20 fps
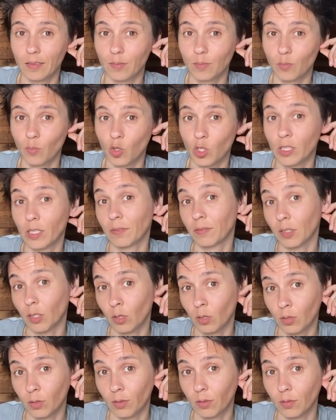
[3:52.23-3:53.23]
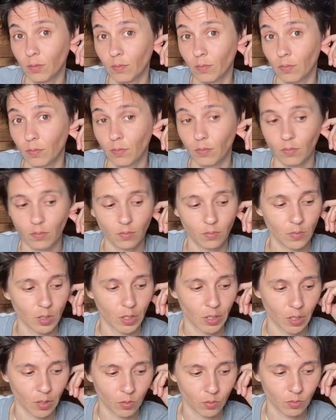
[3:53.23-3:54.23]
more difficult,
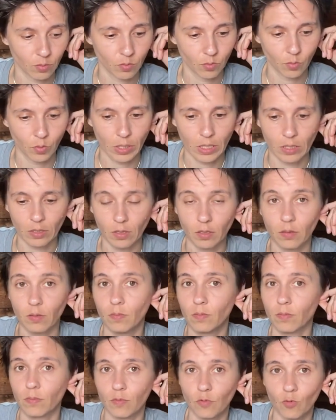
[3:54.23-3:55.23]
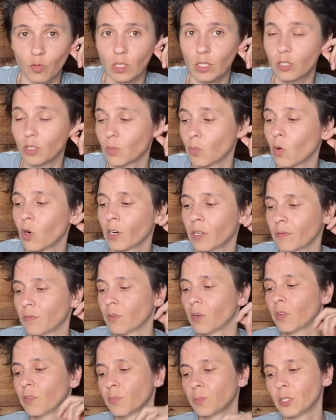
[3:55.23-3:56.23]
you know, when it's when there's more
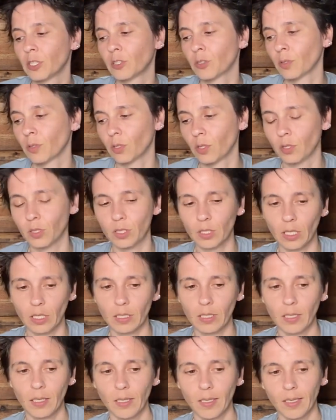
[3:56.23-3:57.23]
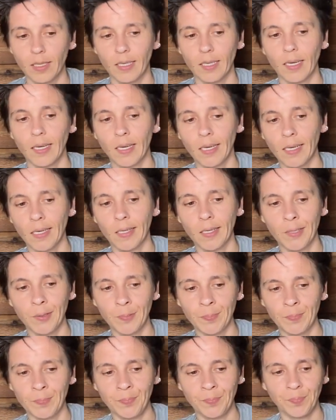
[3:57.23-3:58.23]
involvement on your side.
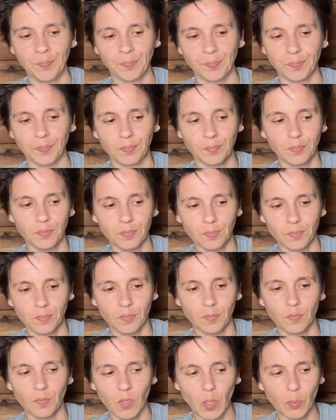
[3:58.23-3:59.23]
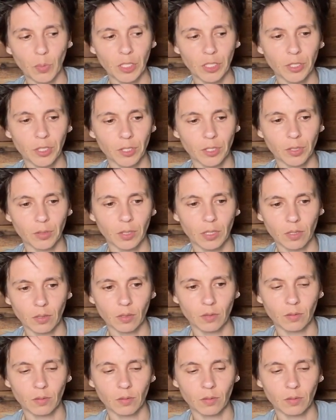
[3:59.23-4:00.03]
Um, but you're doing it.